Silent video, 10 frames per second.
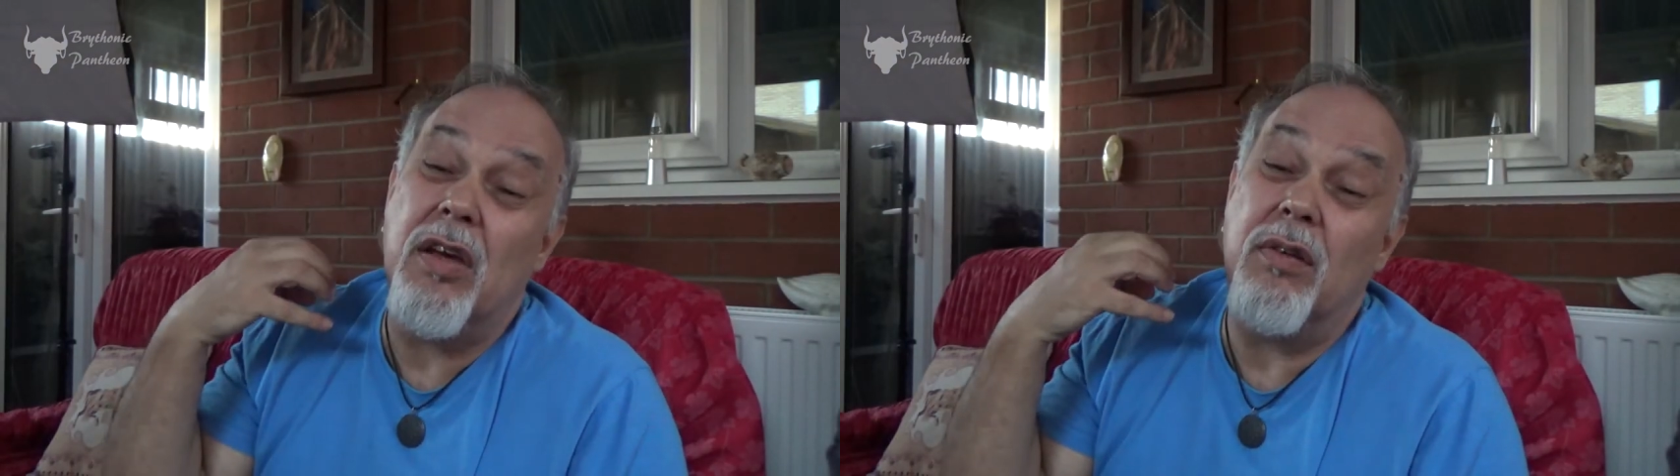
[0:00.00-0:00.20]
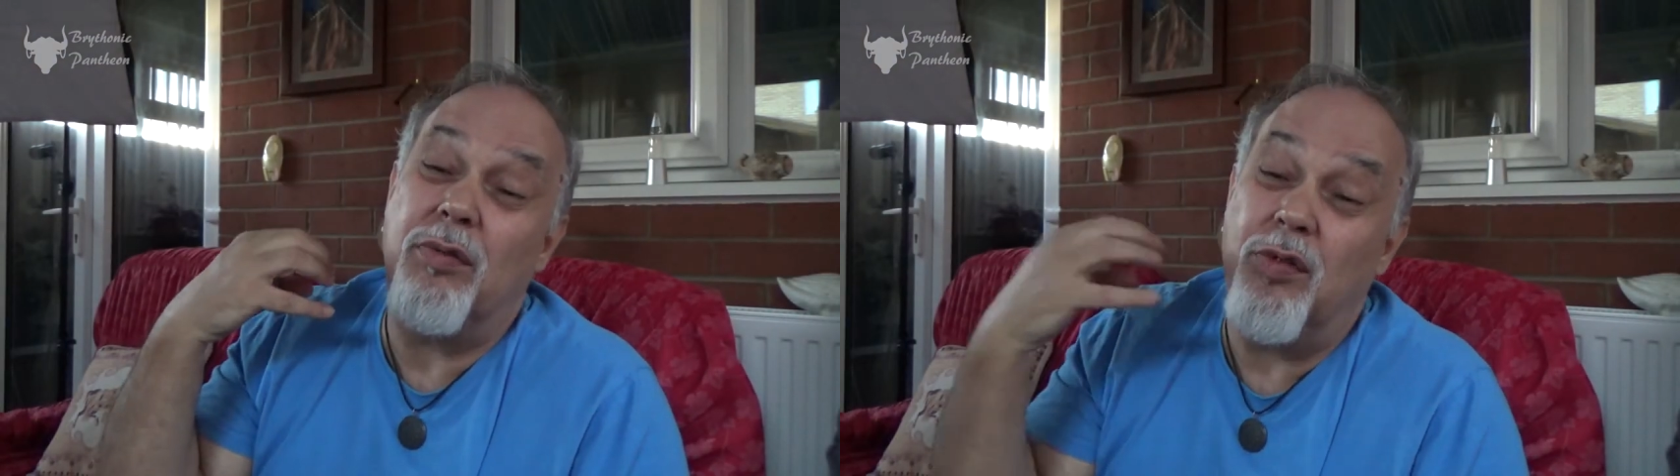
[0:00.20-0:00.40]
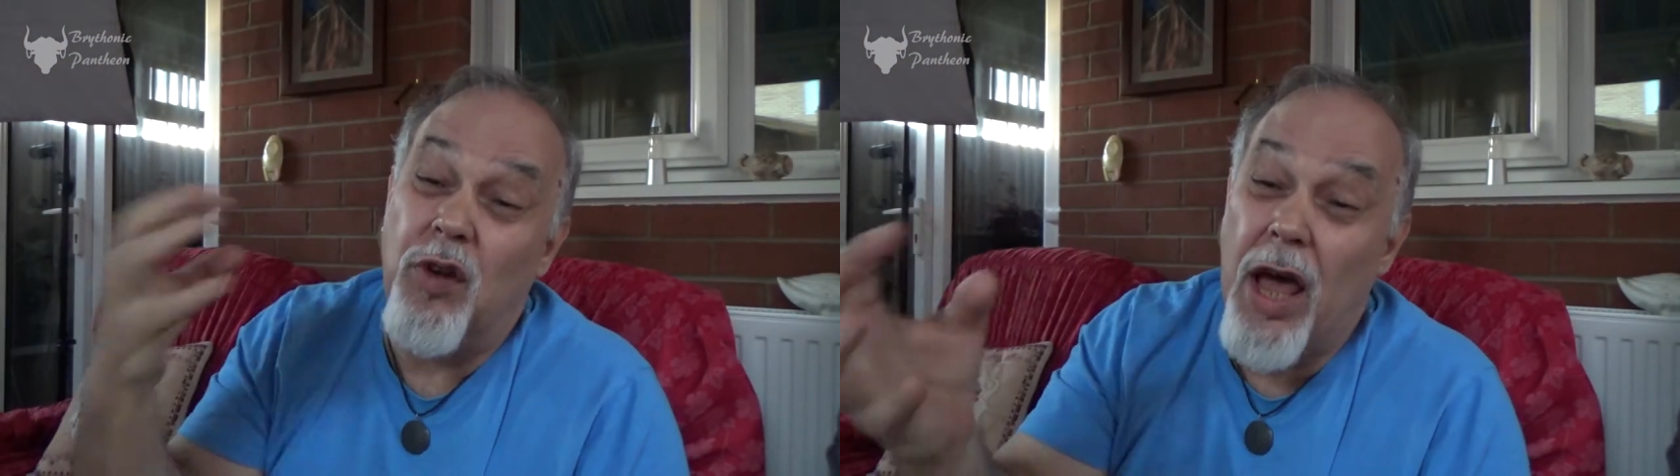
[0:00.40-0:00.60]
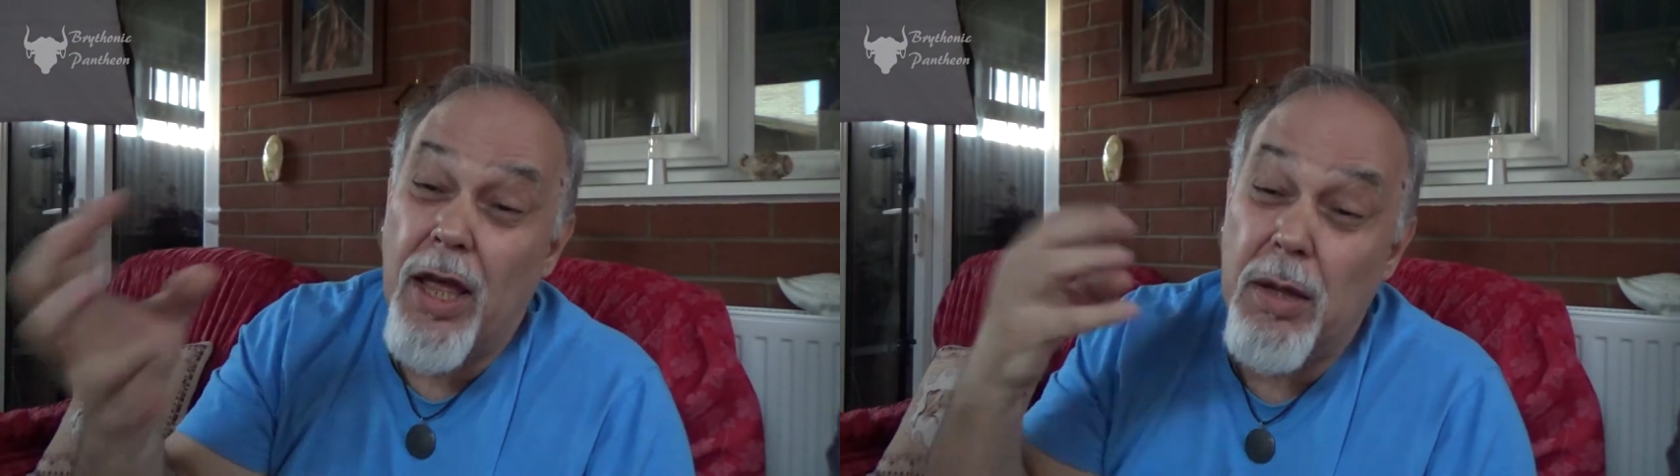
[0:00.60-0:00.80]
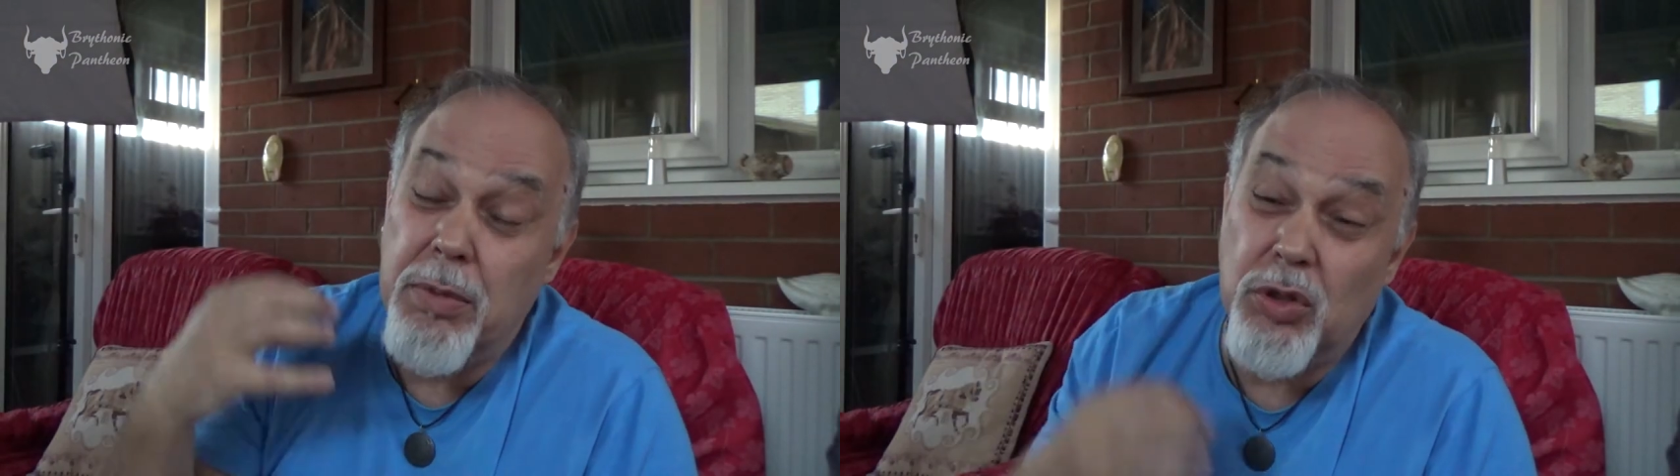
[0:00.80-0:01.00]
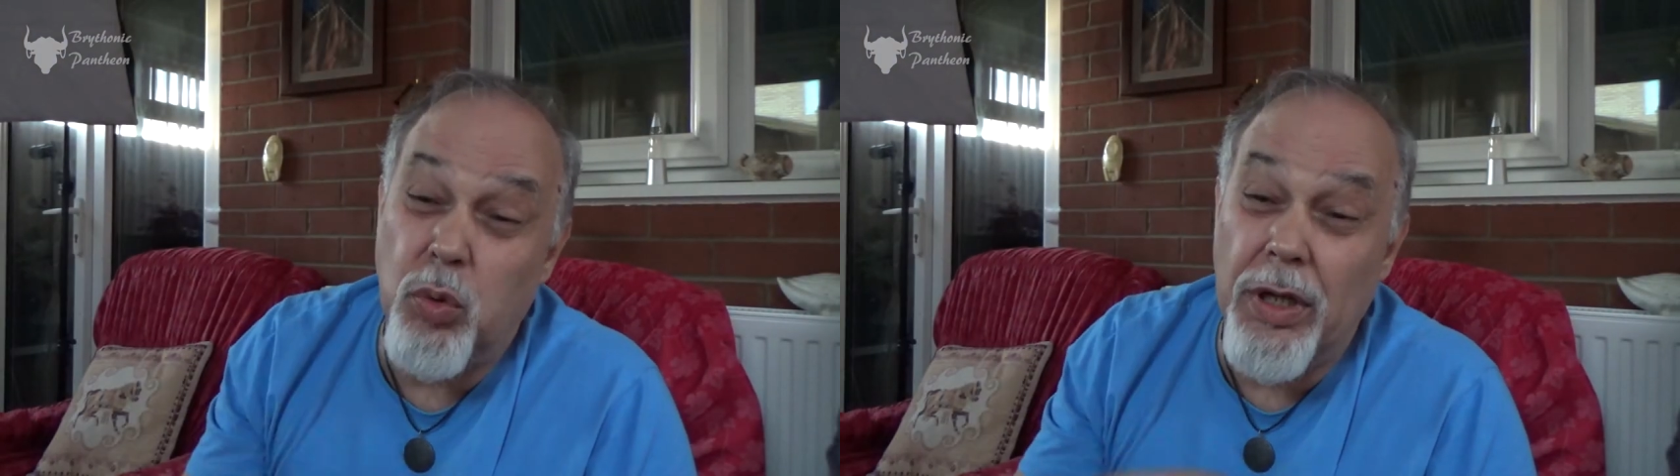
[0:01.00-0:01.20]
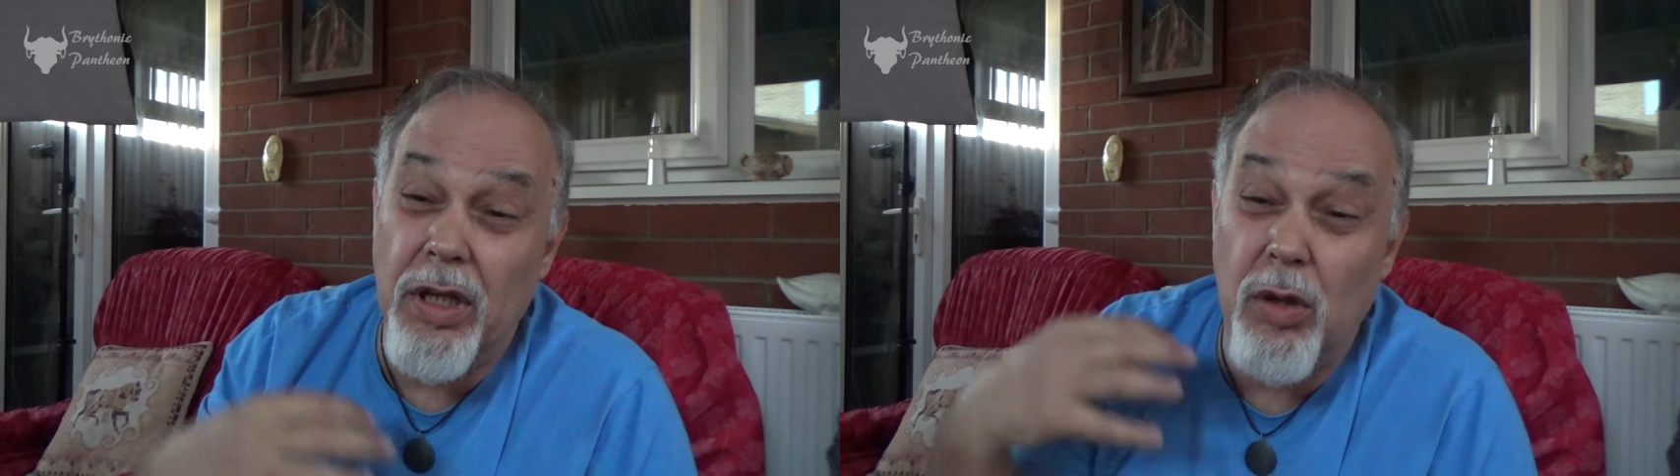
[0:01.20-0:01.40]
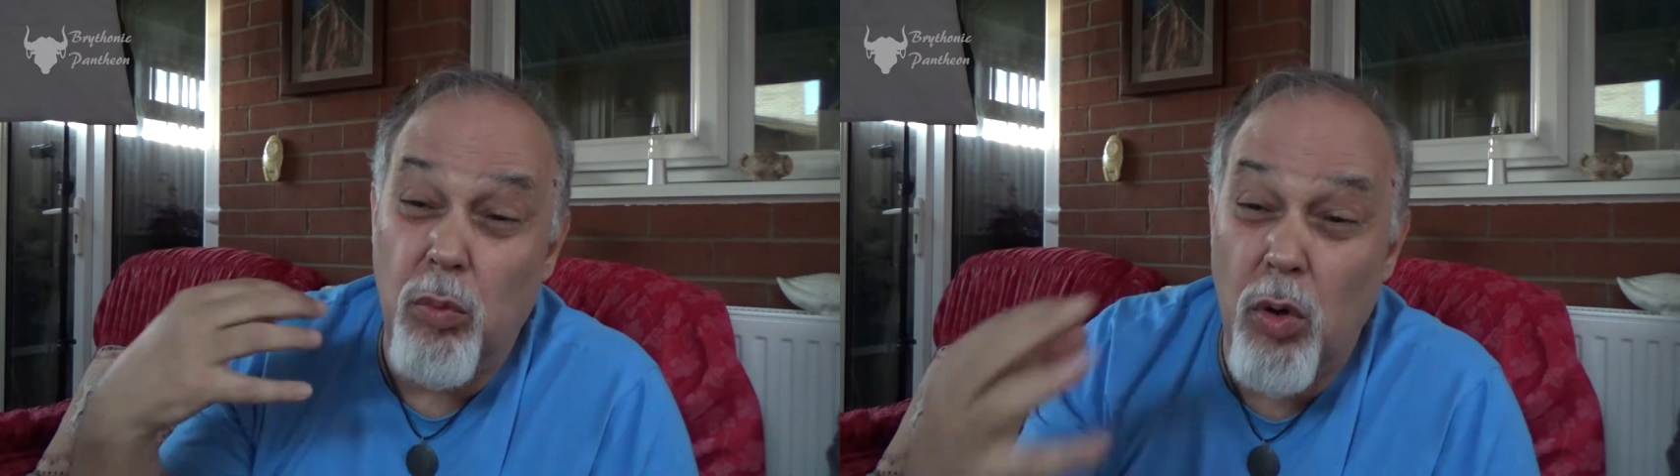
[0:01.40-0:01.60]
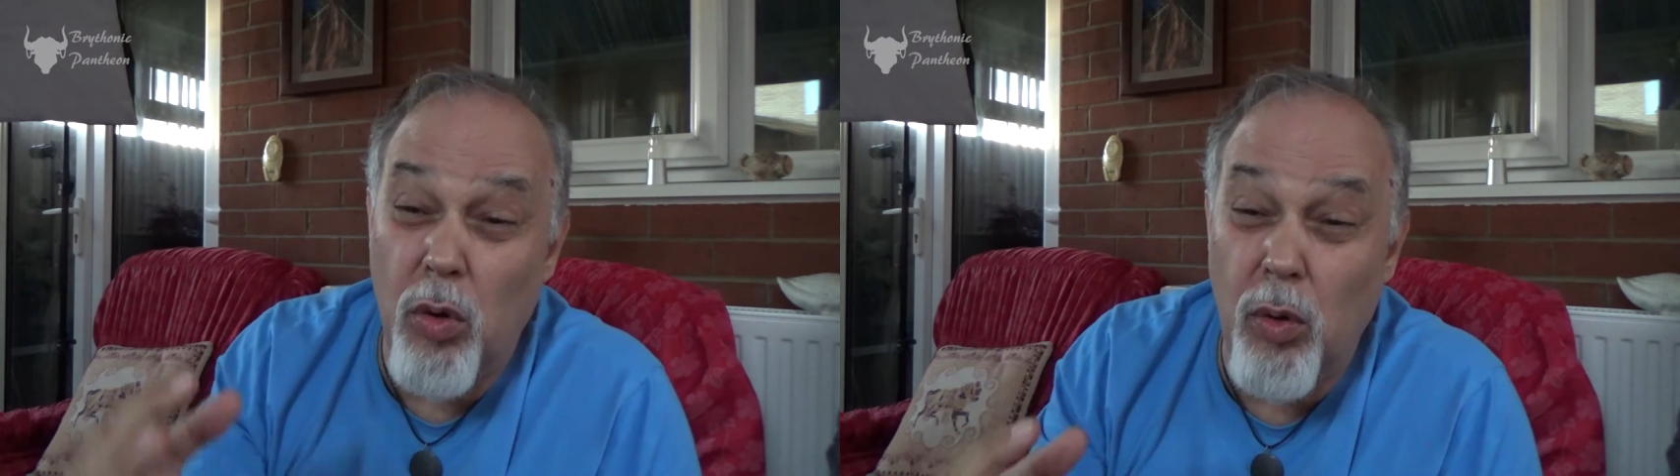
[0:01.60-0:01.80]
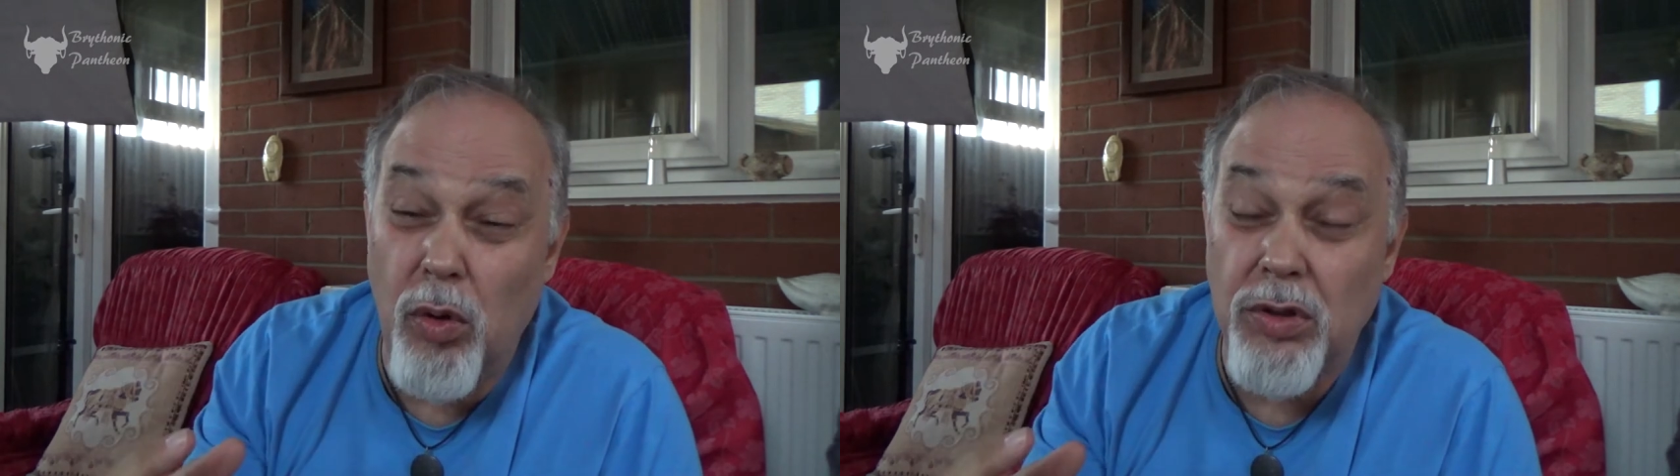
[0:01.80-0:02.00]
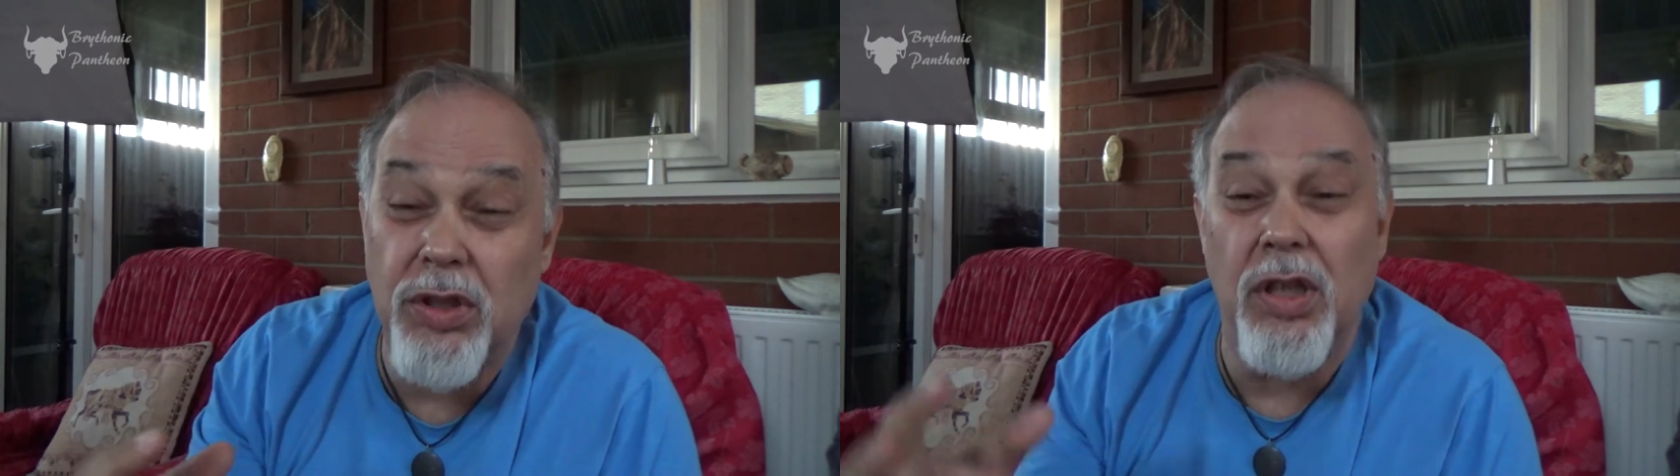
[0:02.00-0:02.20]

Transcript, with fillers: could fly between the worlds